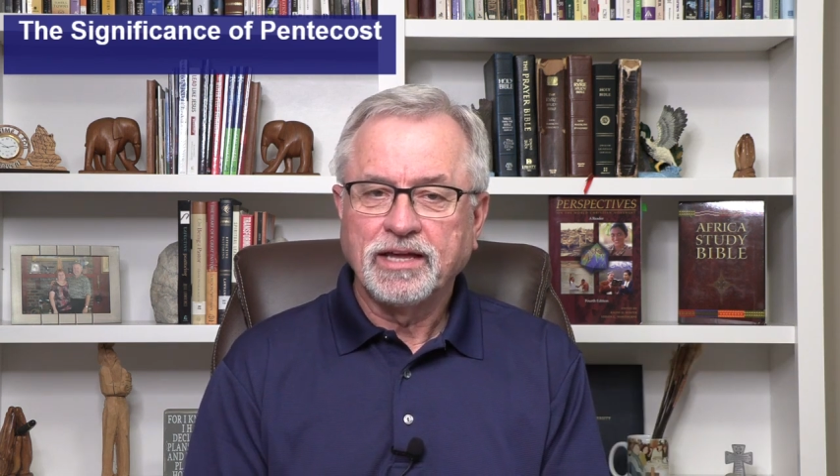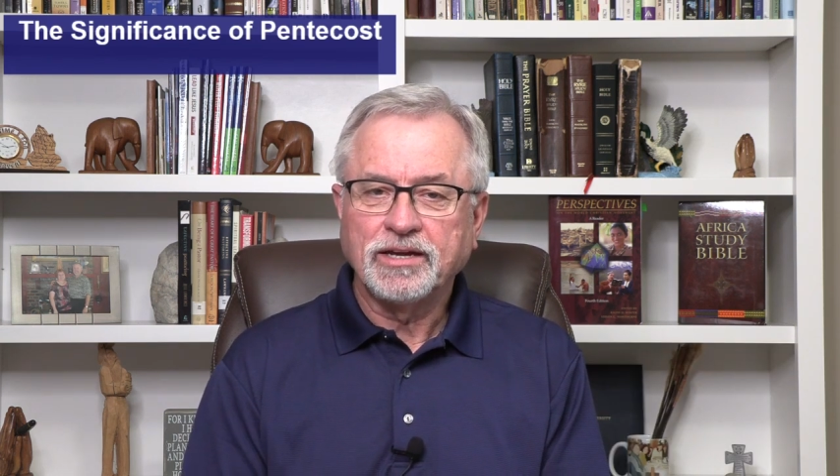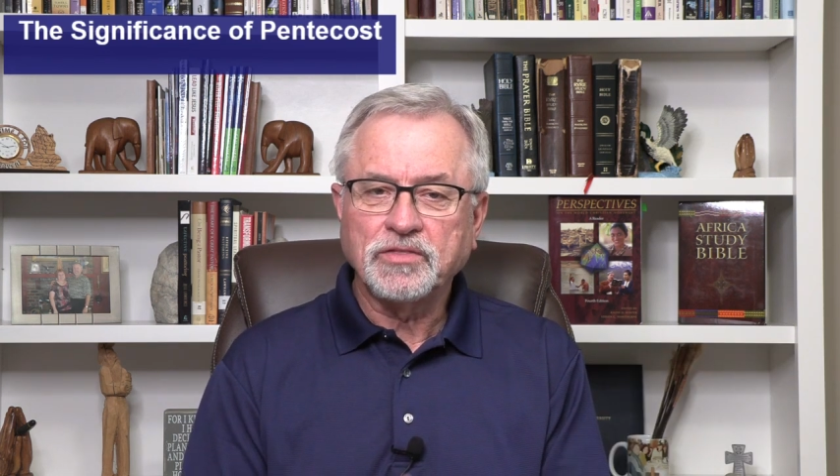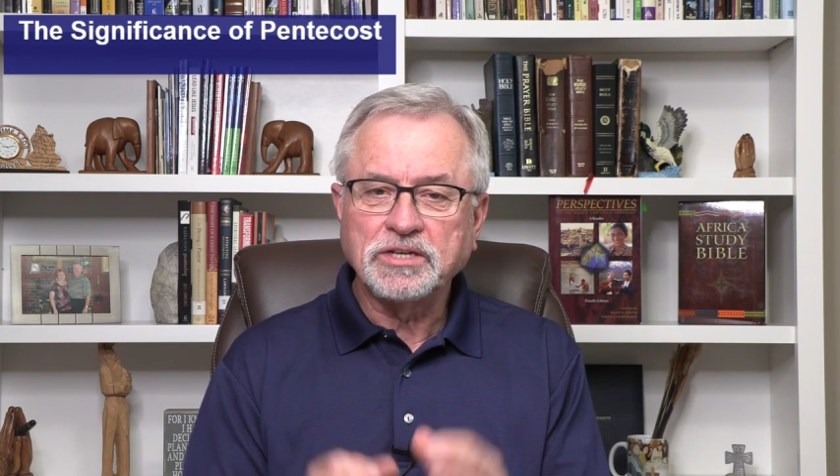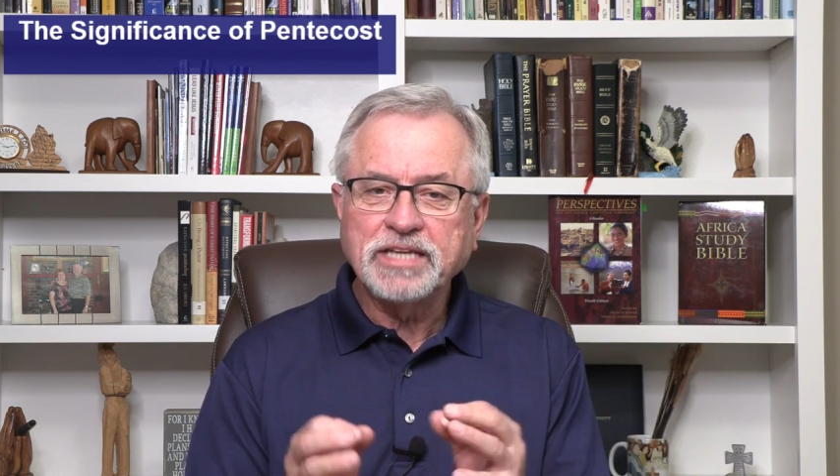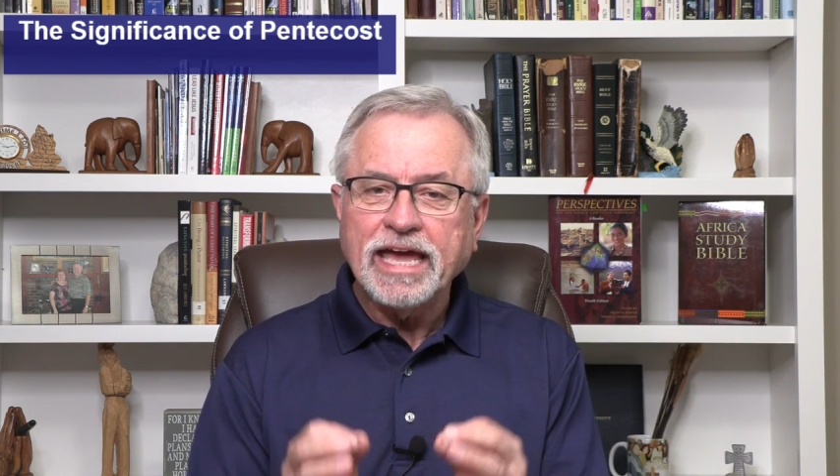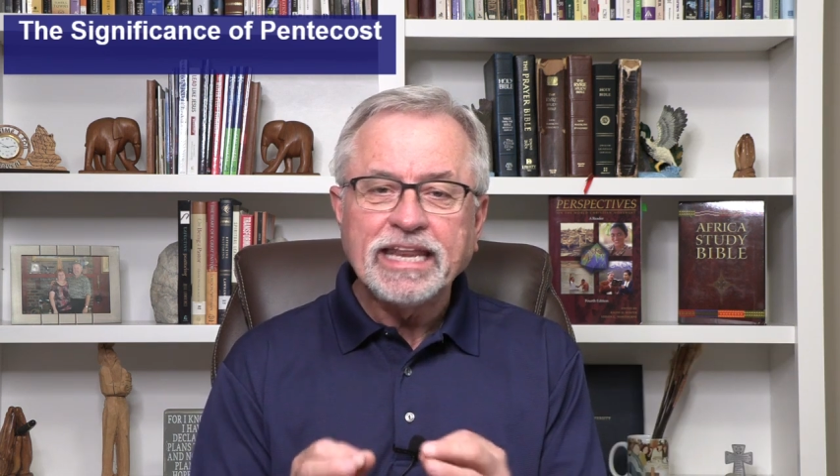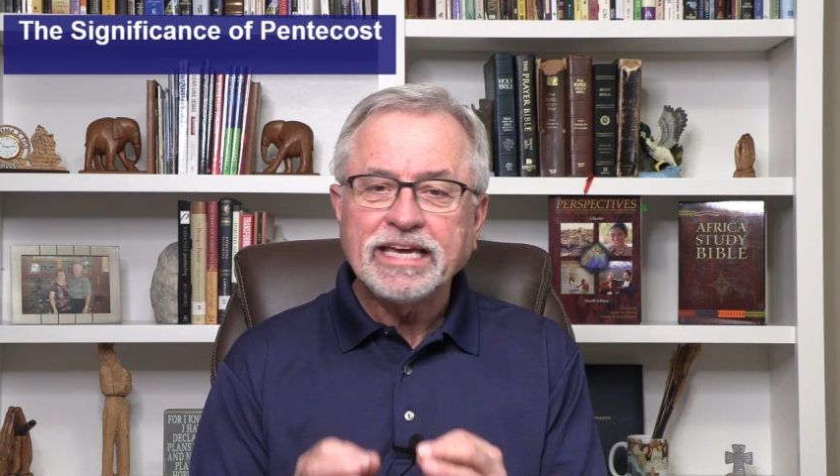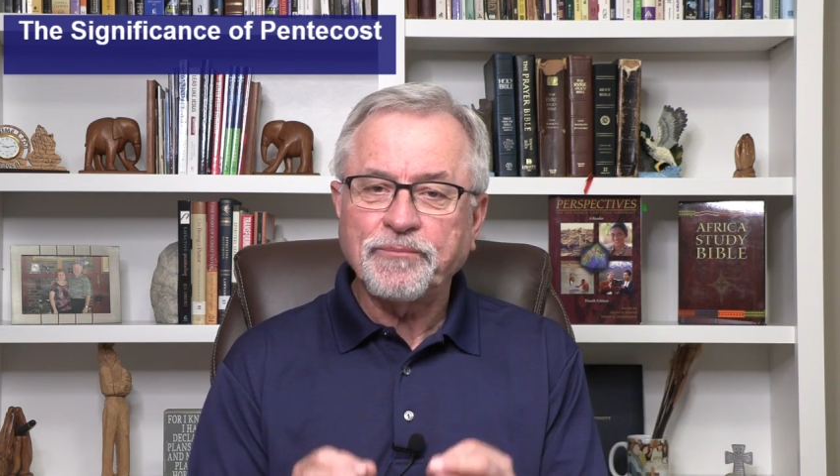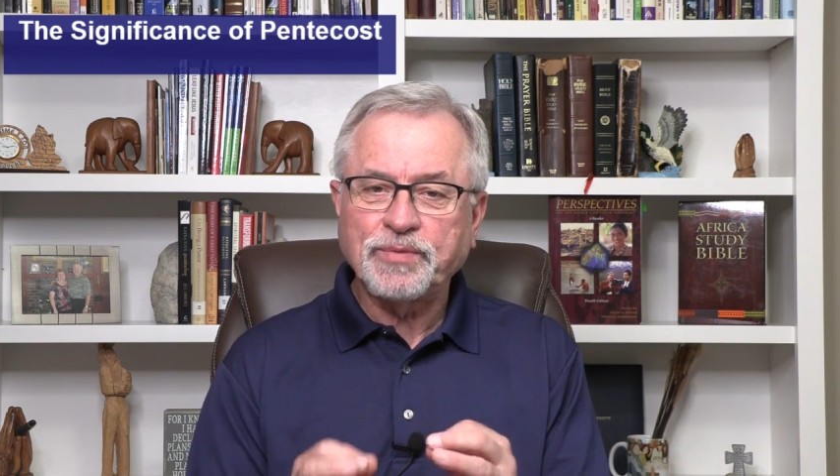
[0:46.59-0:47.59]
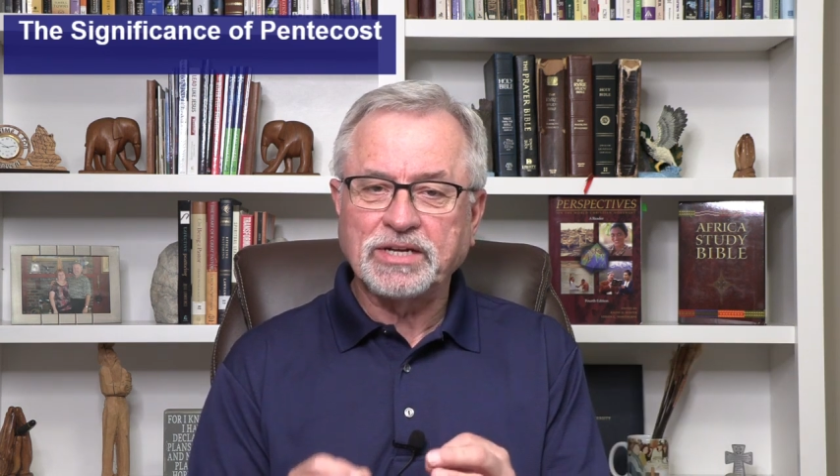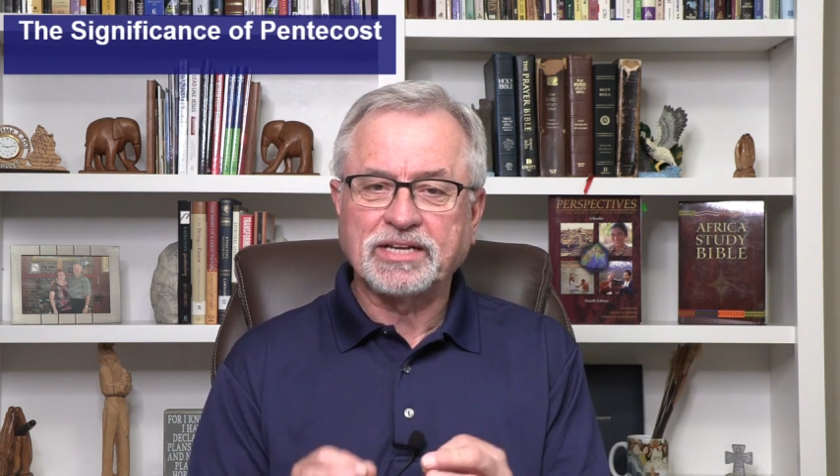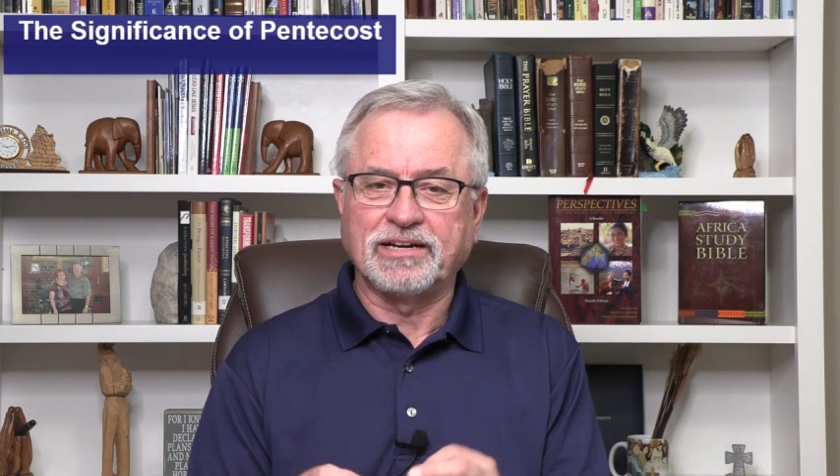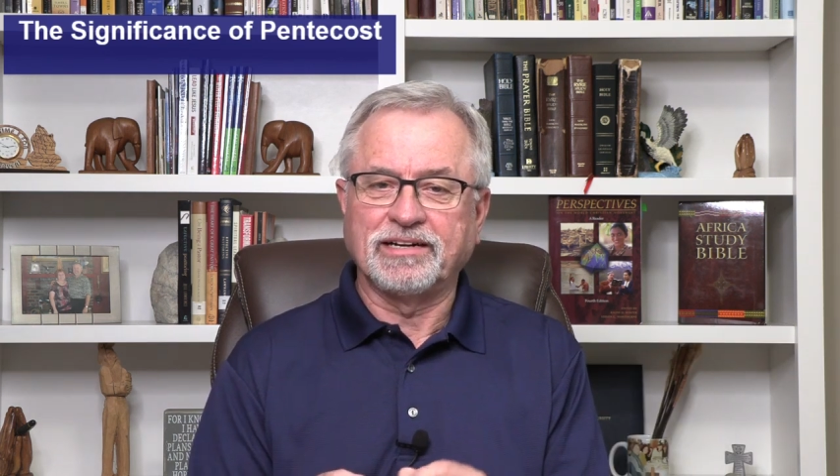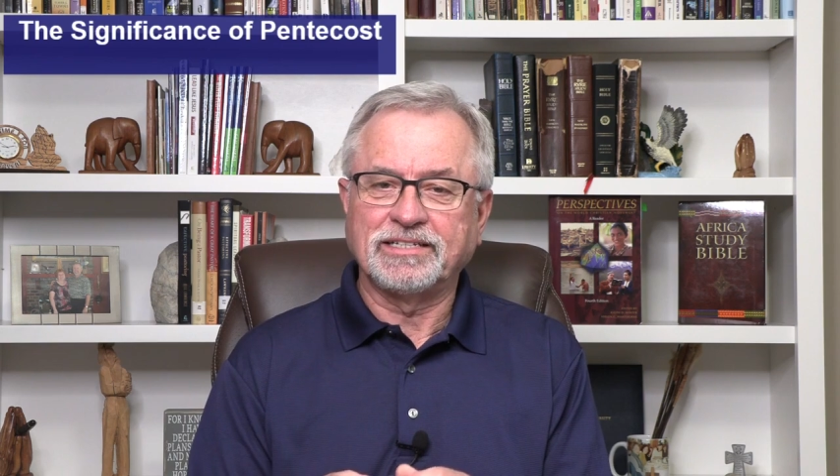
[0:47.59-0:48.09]
Now, the dating of
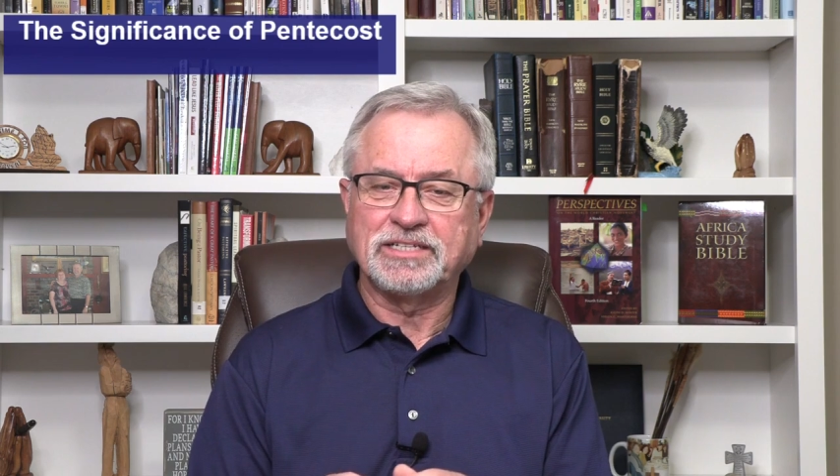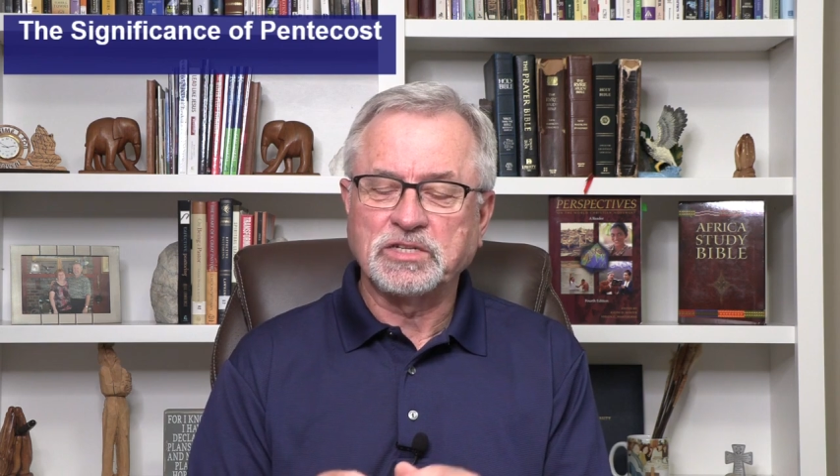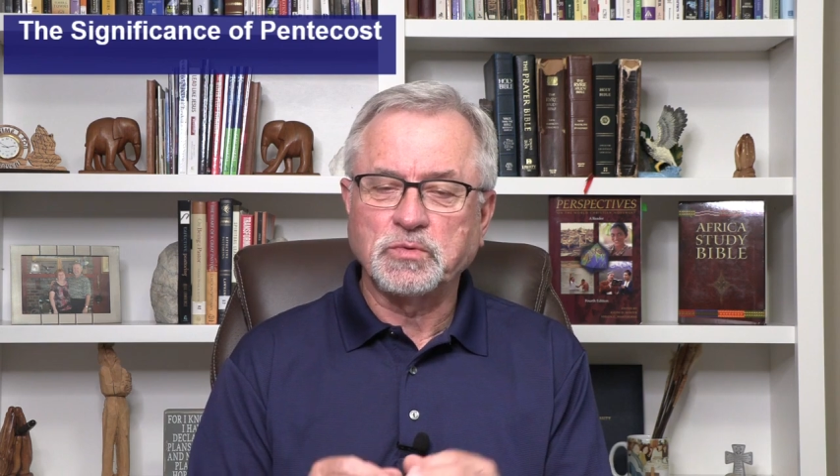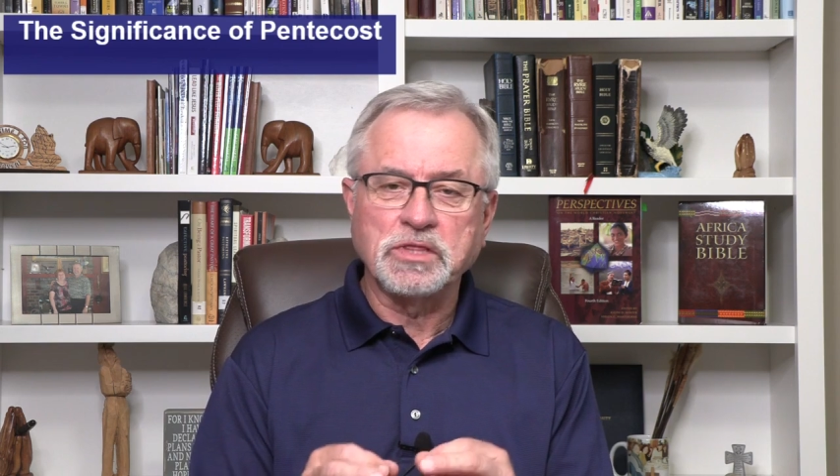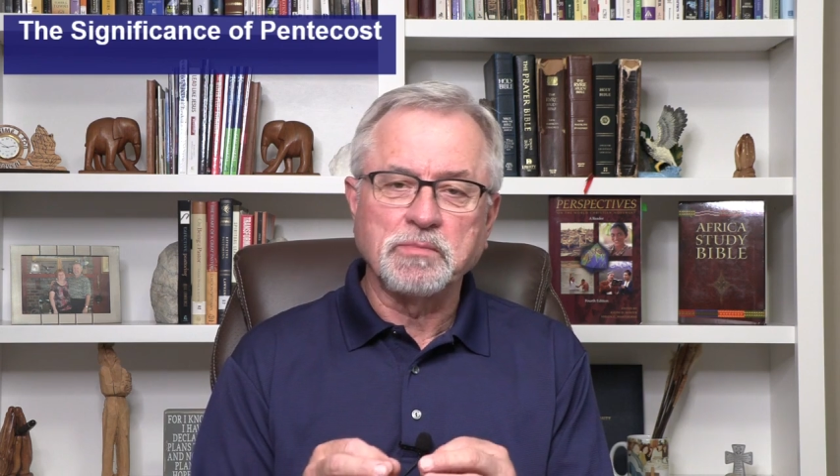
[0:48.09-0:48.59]
Pentecost is one of